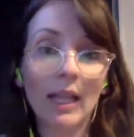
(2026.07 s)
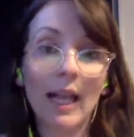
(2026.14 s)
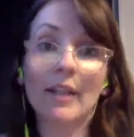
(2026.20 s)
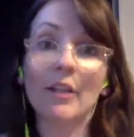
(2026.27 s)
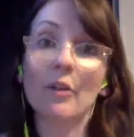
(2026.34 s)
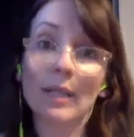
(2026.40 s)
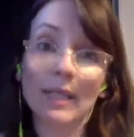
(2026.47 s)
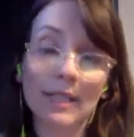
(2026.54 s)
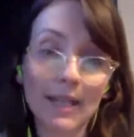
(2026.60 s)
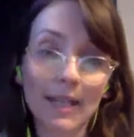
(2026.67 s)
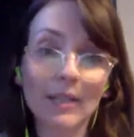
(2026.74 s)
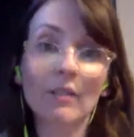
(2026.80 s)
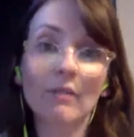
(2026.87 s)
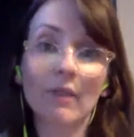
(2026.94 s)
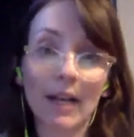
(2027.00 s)
And you
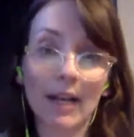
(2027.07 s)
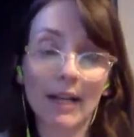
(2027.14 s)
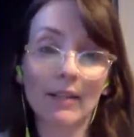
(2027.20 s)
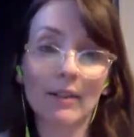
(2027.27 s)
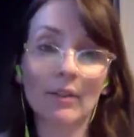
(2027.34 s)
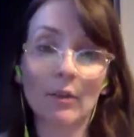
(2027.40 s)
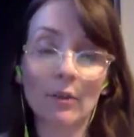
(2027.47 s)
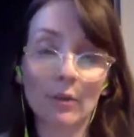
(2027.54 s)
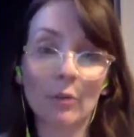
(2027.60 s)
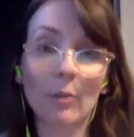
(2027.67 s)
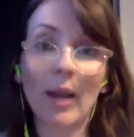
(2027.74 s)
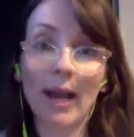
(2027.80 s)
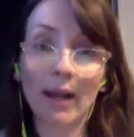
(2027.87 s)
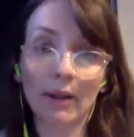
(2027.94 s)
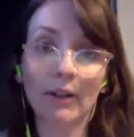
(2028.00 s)
incentivize those
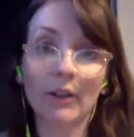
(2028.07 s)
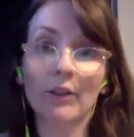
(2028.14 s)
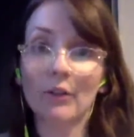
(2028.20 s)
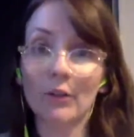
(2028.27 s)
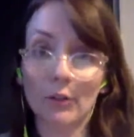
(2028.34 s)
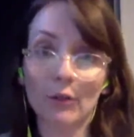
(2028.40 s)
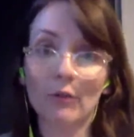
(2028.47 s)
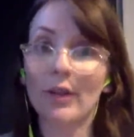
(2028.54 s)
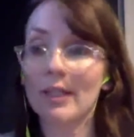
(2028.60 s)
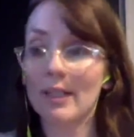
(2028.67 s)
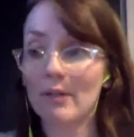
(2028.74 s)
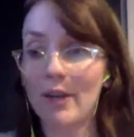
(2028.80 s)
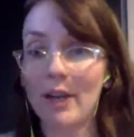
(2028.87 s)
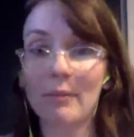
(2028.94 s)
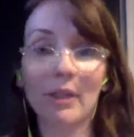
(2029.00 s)
backers, those
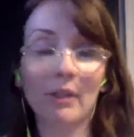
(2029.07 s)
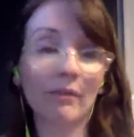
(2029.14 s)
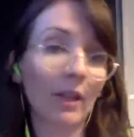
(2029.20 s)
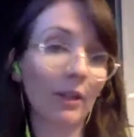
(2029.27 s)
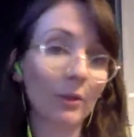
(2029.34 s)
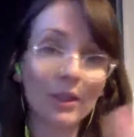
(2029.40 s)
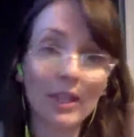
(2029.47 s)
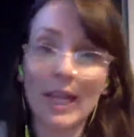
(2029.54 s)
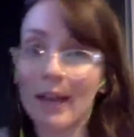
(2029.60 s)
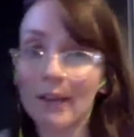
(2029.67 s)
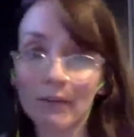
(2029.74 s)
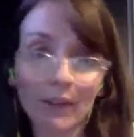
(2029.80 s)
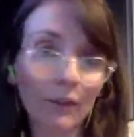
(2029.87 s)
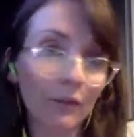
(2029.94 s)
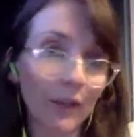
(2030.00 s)
friends, family, and followers, the
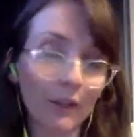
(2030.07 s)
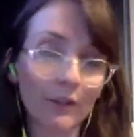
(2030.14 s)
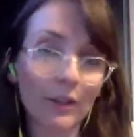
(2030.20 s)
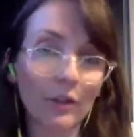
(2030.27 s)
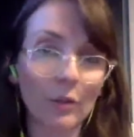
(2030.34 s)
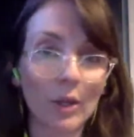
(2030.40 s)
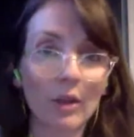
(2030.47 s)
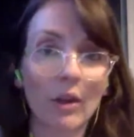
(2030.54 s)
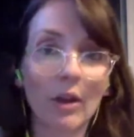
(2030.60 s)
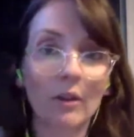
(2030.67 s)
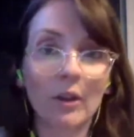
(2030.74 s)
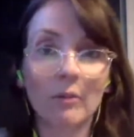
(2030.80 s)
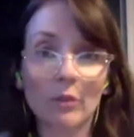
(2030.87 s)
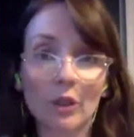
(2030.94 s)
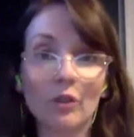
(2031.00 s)
FFFs as we call
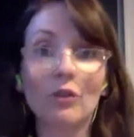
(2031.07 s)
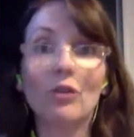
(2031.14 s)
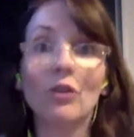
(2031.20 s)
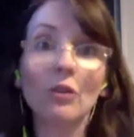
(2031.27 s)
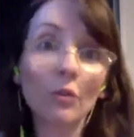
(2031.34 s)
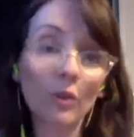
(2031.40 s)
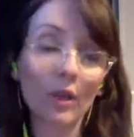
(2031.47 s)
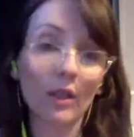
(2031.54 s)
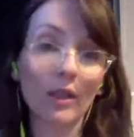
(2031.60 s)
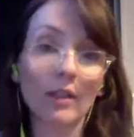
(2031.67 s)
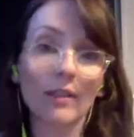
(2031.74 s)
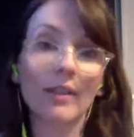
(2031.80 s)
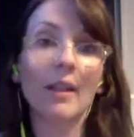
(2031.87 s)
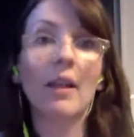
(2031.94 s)
them, to do this